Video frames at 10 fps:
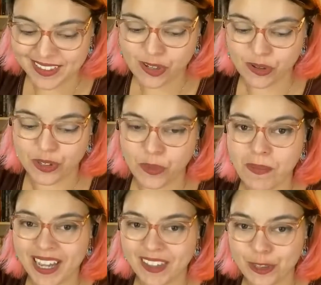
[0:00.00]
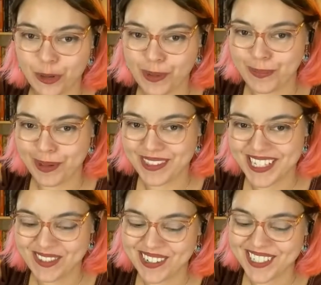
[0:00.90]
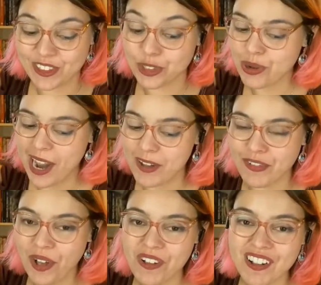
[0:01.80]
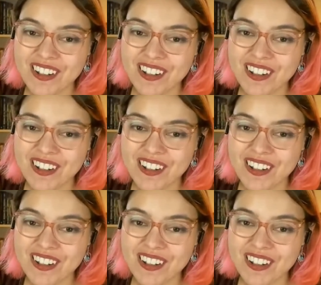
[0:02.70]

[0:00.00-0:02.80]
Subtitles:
so you might know about this one. Trifle.